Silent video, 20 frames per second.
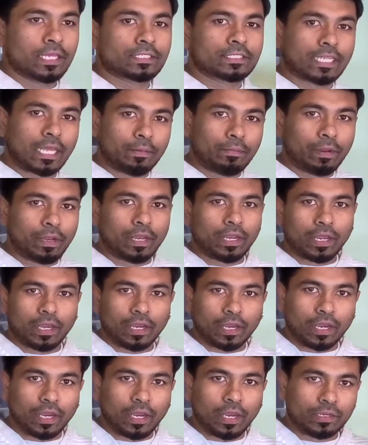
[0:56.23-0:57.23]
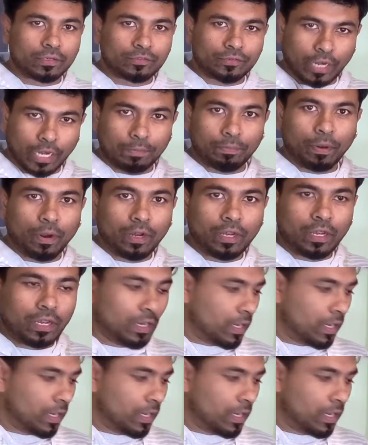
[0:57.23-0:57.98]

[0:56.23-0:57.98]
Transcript: stable tripod